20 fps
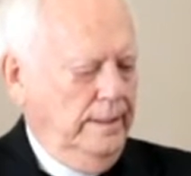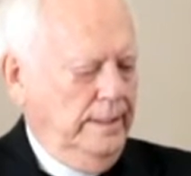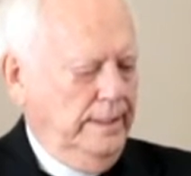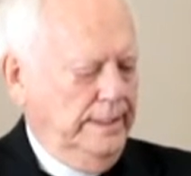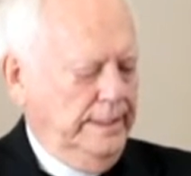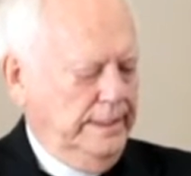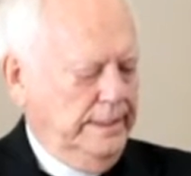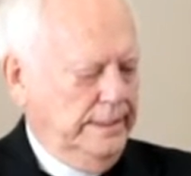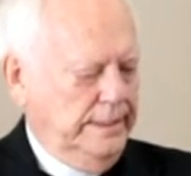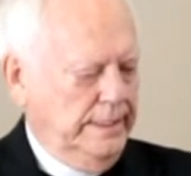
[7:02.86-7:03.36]

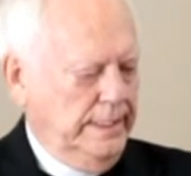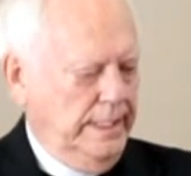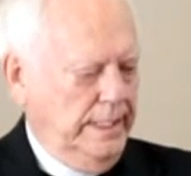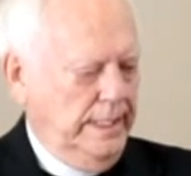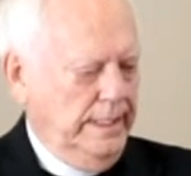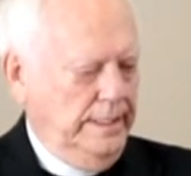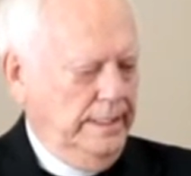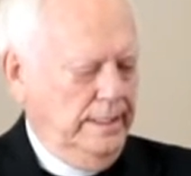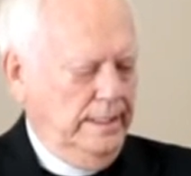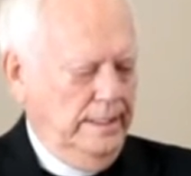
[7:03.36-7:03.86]
And he
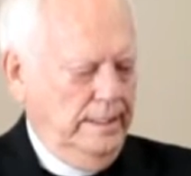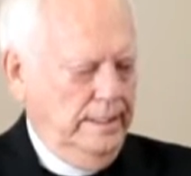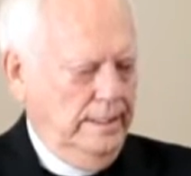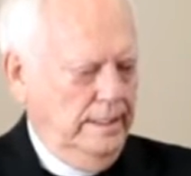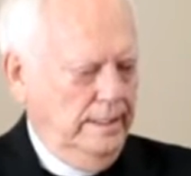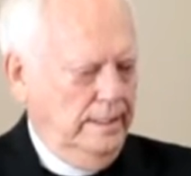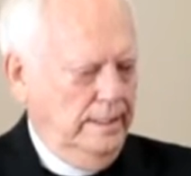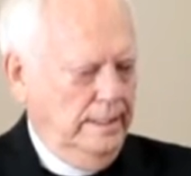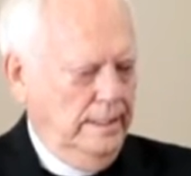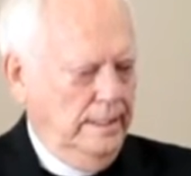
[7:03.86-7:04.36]
said,
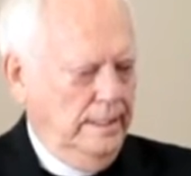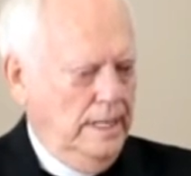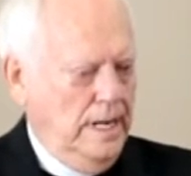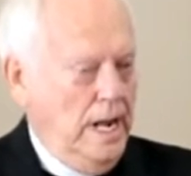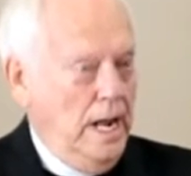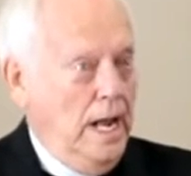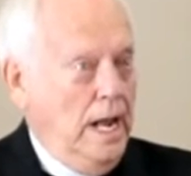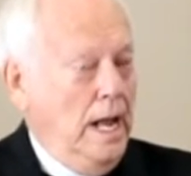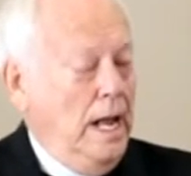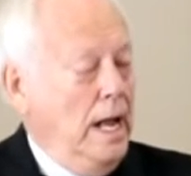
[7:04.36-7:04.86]

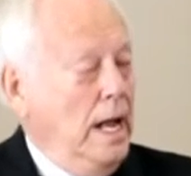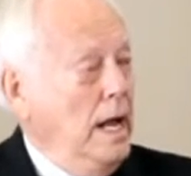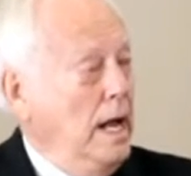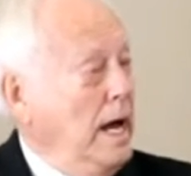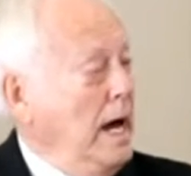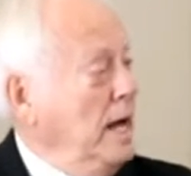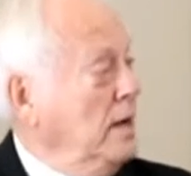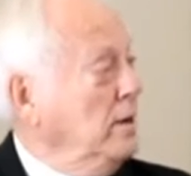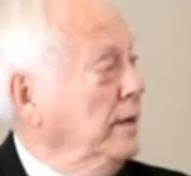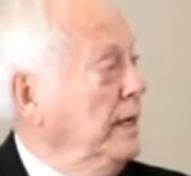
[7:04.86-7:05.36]

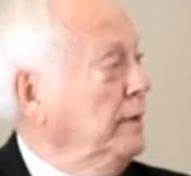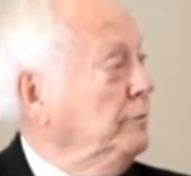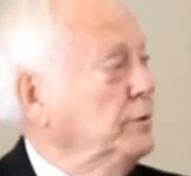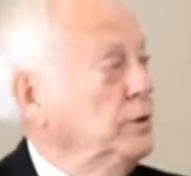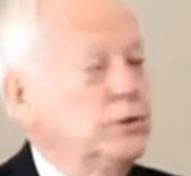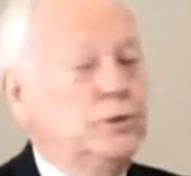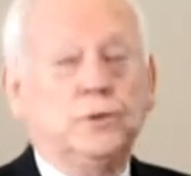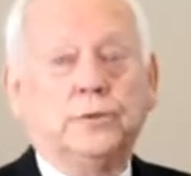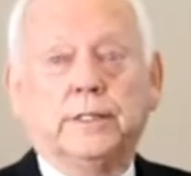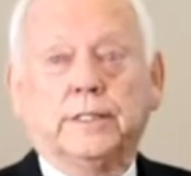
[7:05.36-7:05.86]
I don't have to
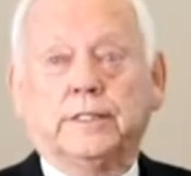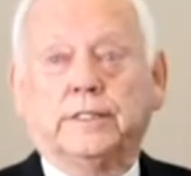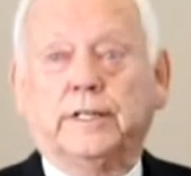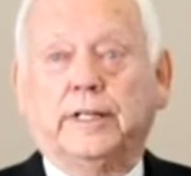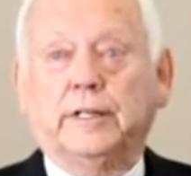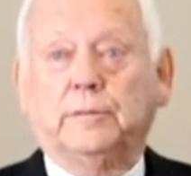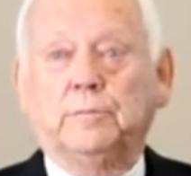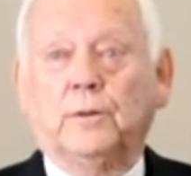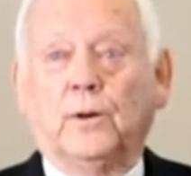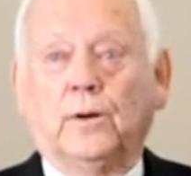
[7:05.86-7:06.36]
do this
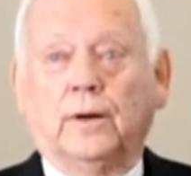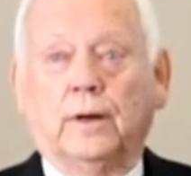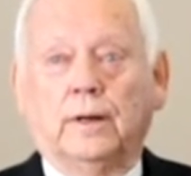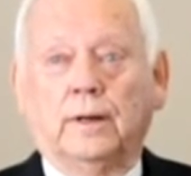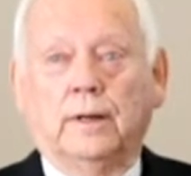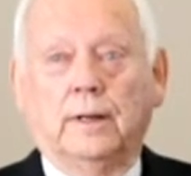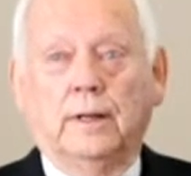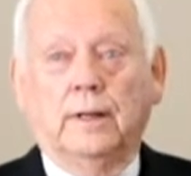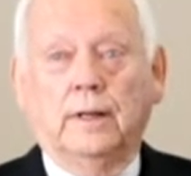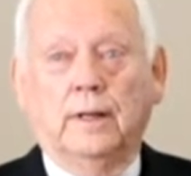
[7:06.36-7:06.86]
anymore.
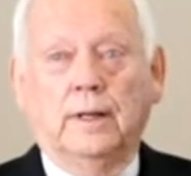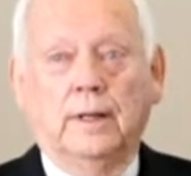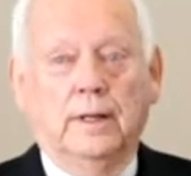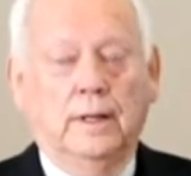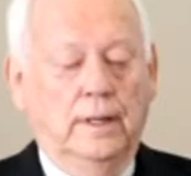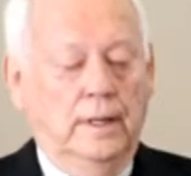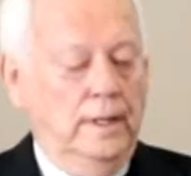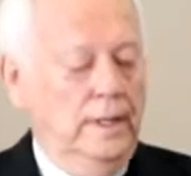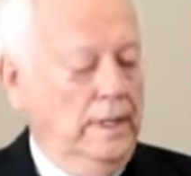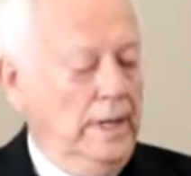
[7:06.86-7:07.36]

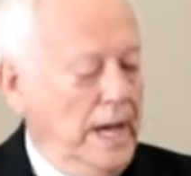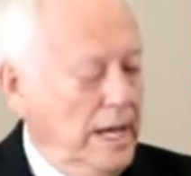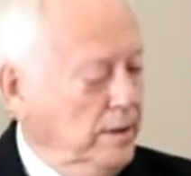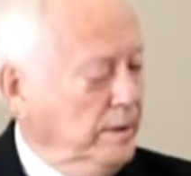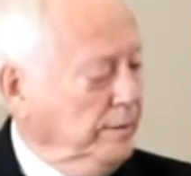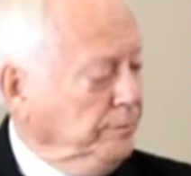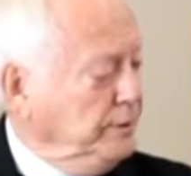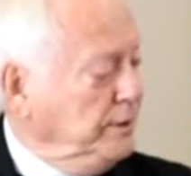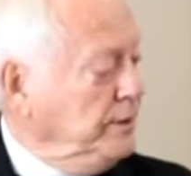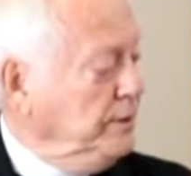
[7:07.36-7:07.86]
I don't
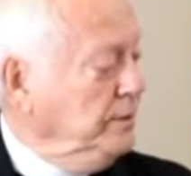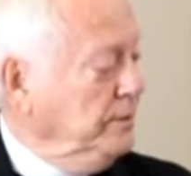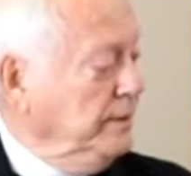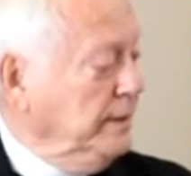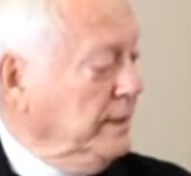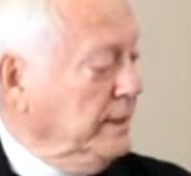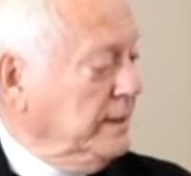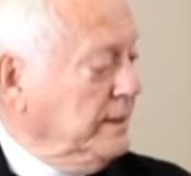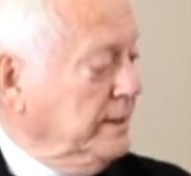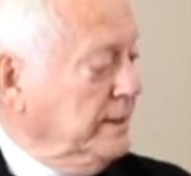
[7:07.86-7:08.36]
have to do
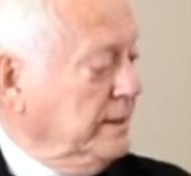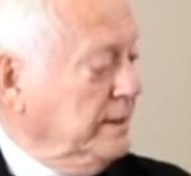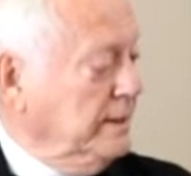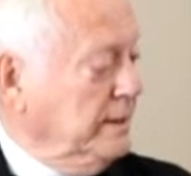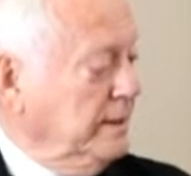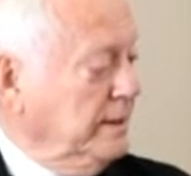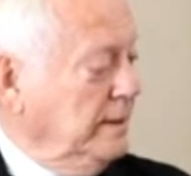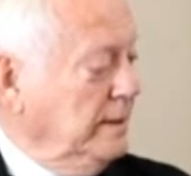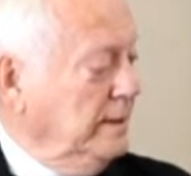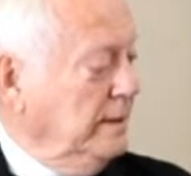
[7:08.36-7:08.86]

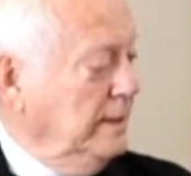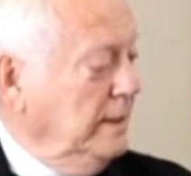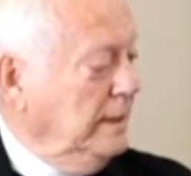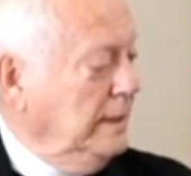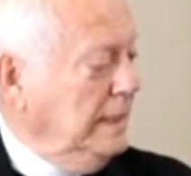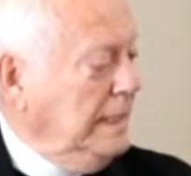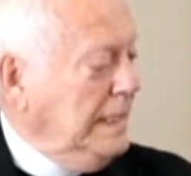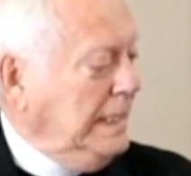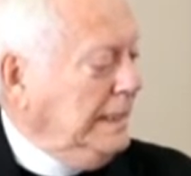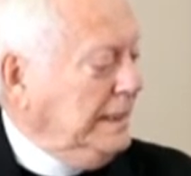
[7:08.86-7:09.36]
this.
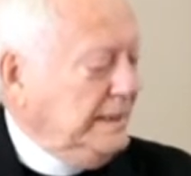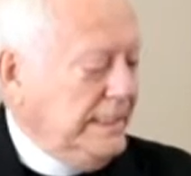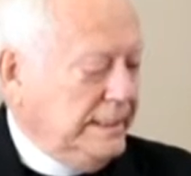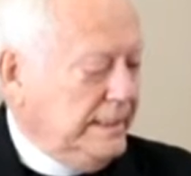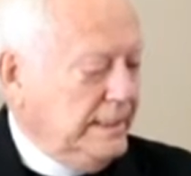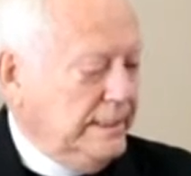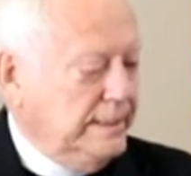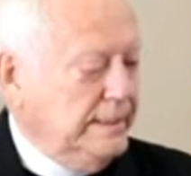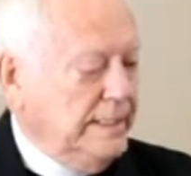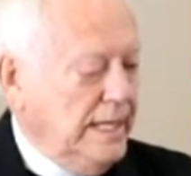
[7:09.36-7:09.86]

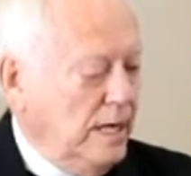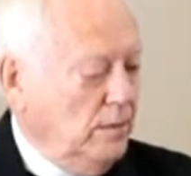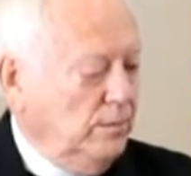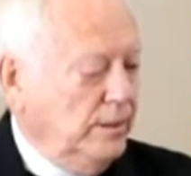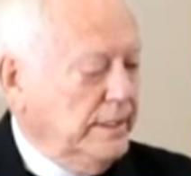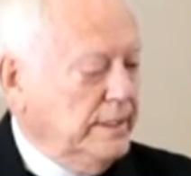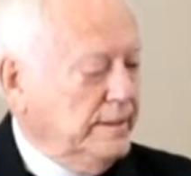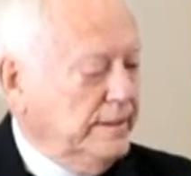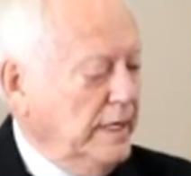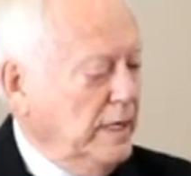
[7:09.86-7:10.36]
This is not
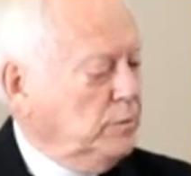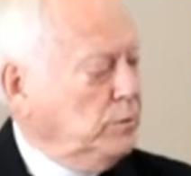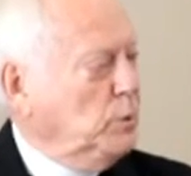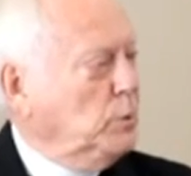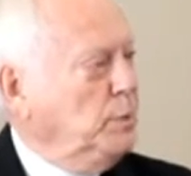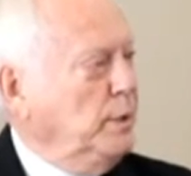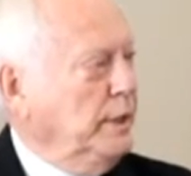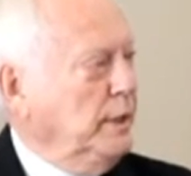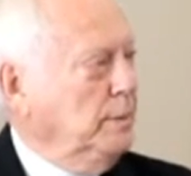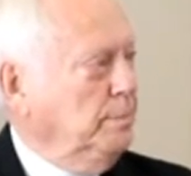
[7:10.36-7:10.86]
what it's ever
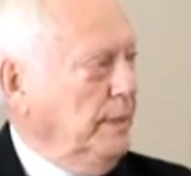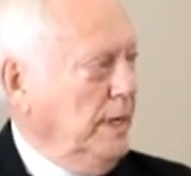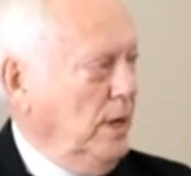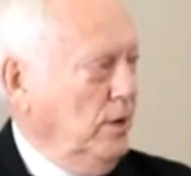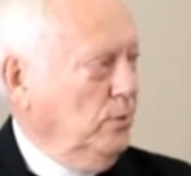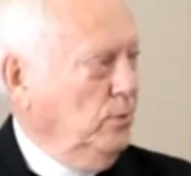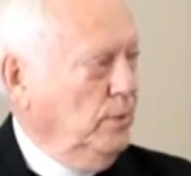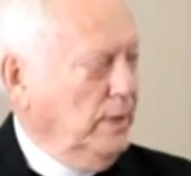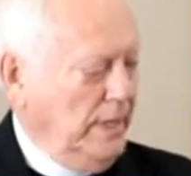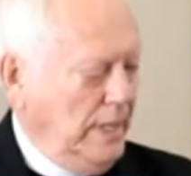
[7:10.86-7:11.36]
been
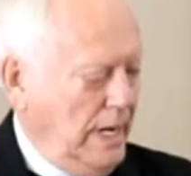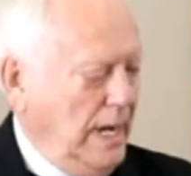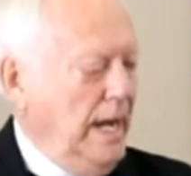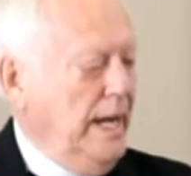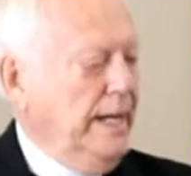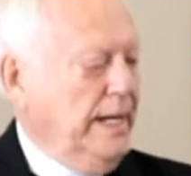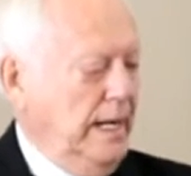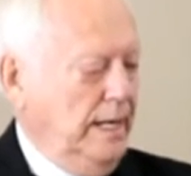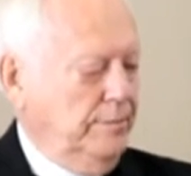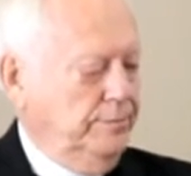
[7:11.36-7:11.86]
about, what
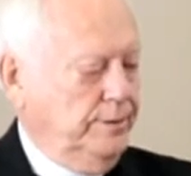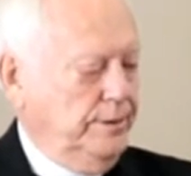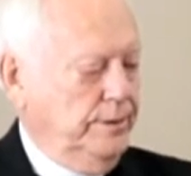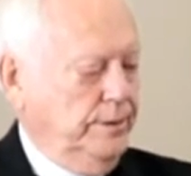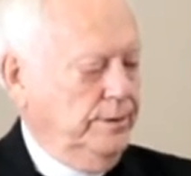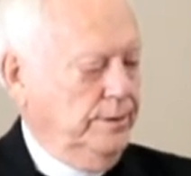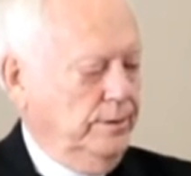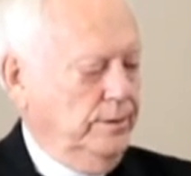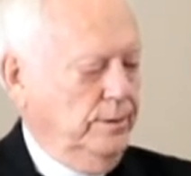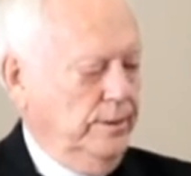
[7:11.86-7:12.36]
I have to
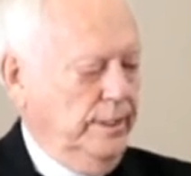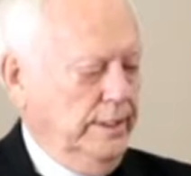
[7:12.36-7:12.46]
do.